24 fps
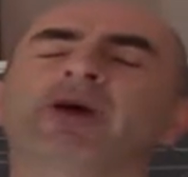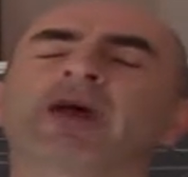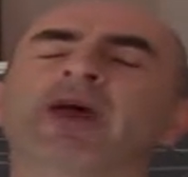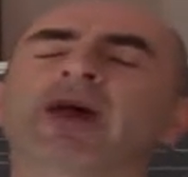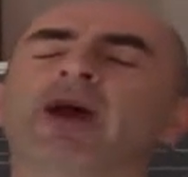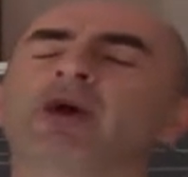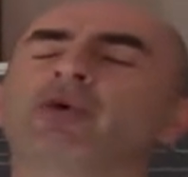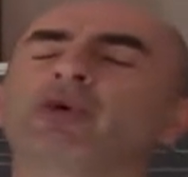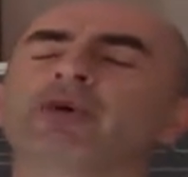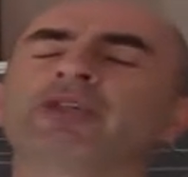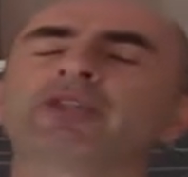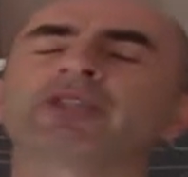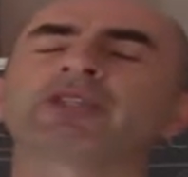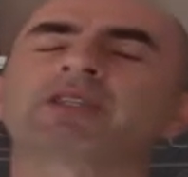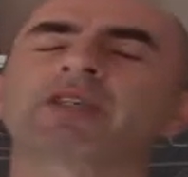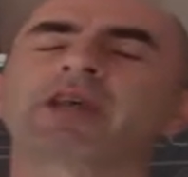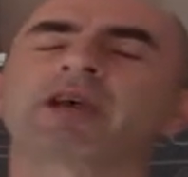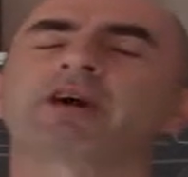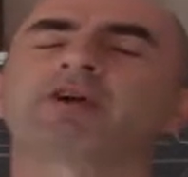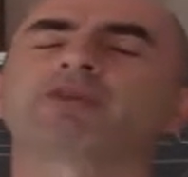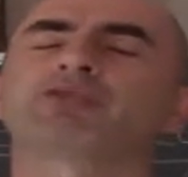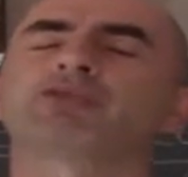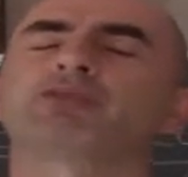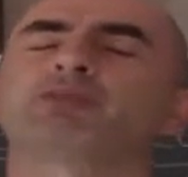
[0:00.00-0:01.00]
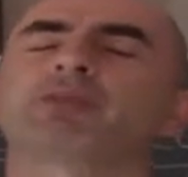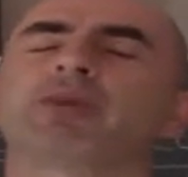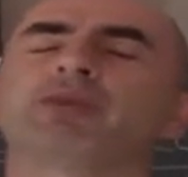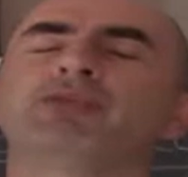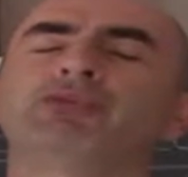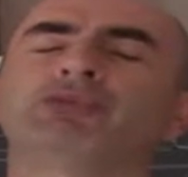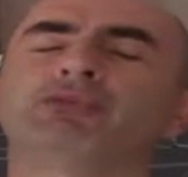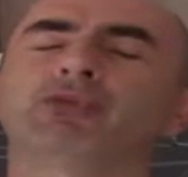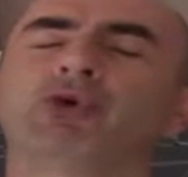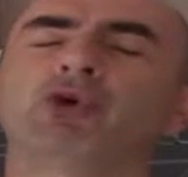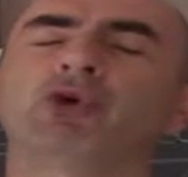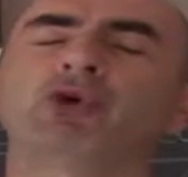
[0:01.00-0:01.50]
Ourselves
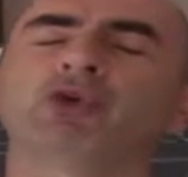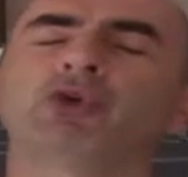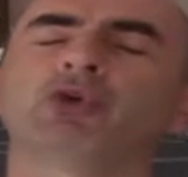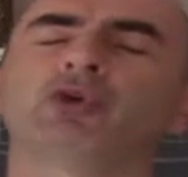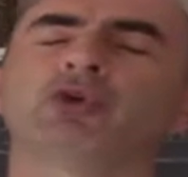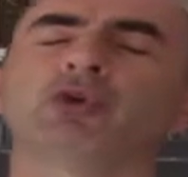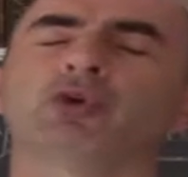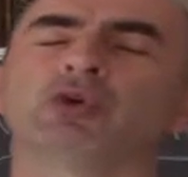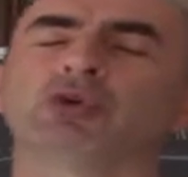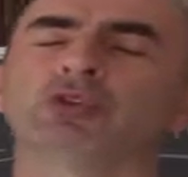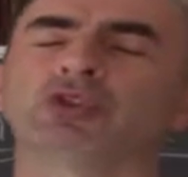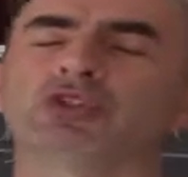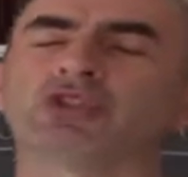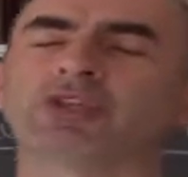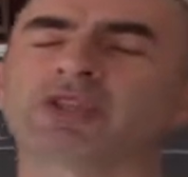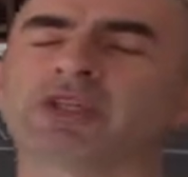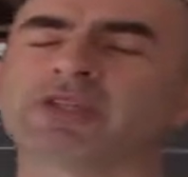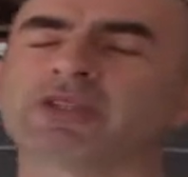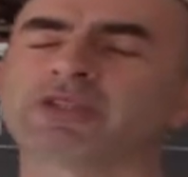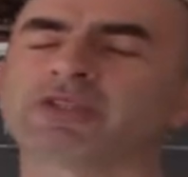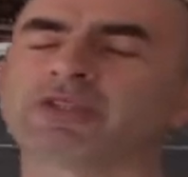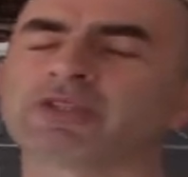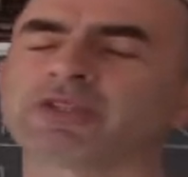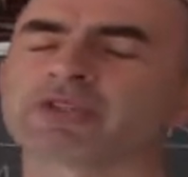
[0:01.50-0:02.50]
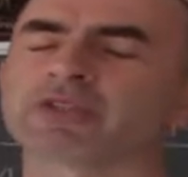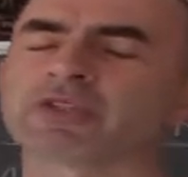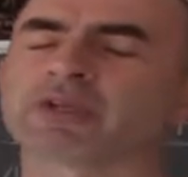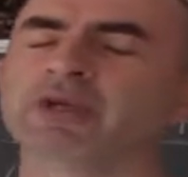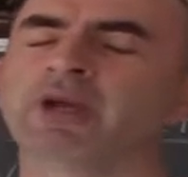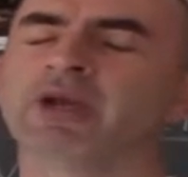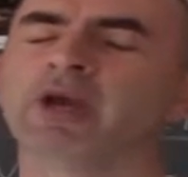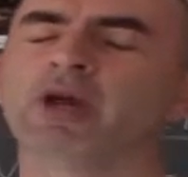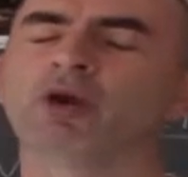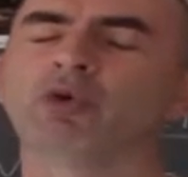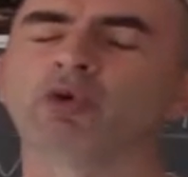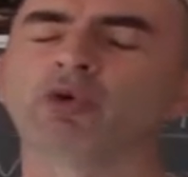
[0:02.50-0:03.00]
before you, Lord Jesus,
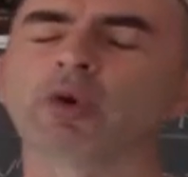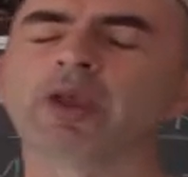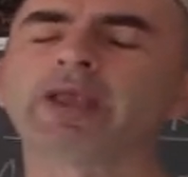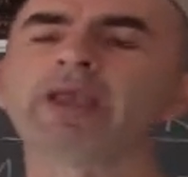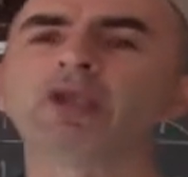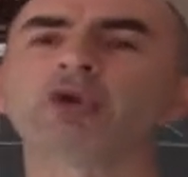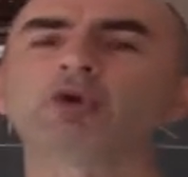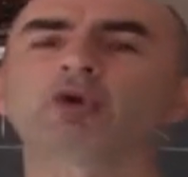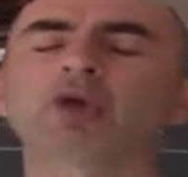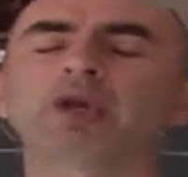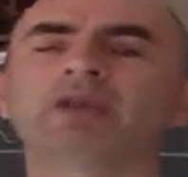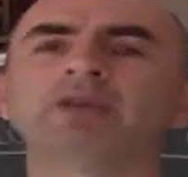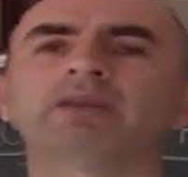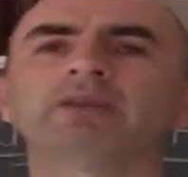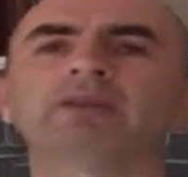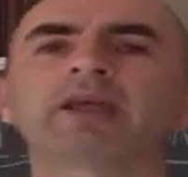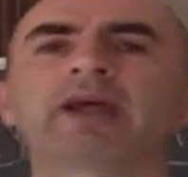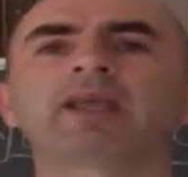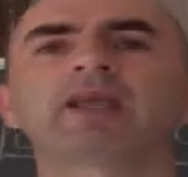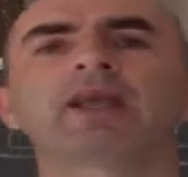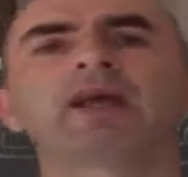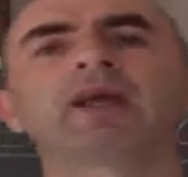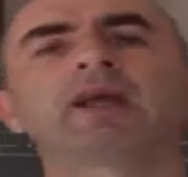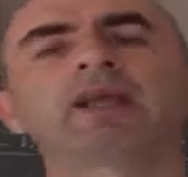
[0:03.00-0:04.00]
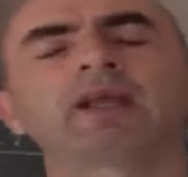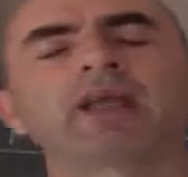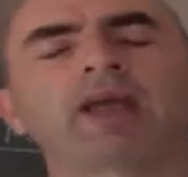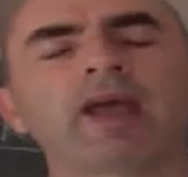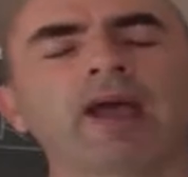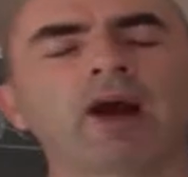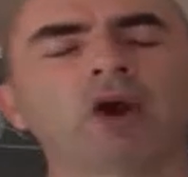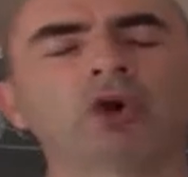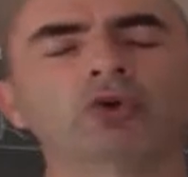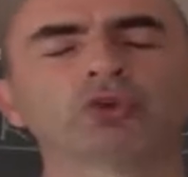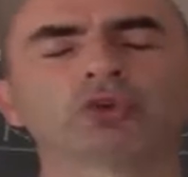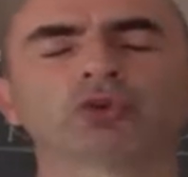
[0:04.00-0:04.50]
where you can take
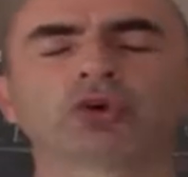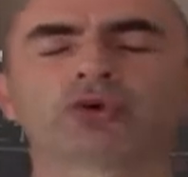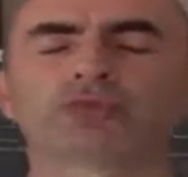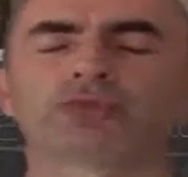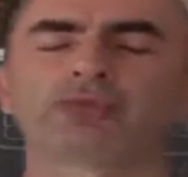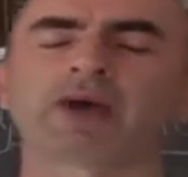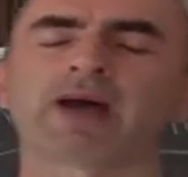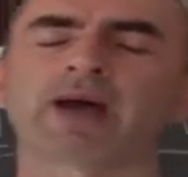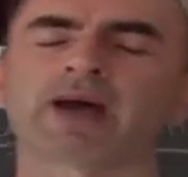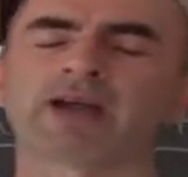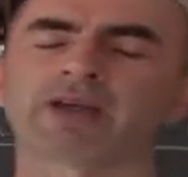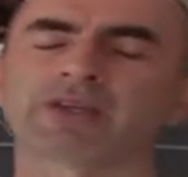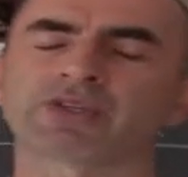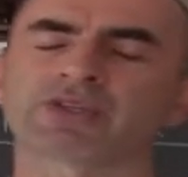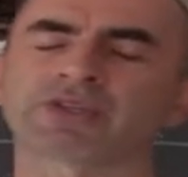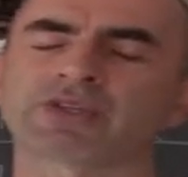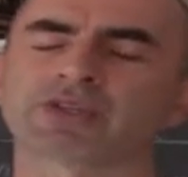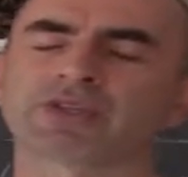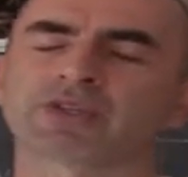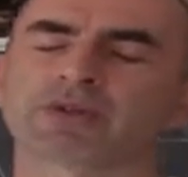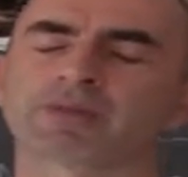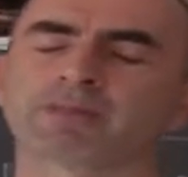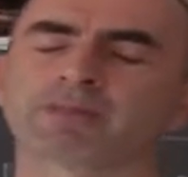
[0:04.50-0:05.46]
account of us.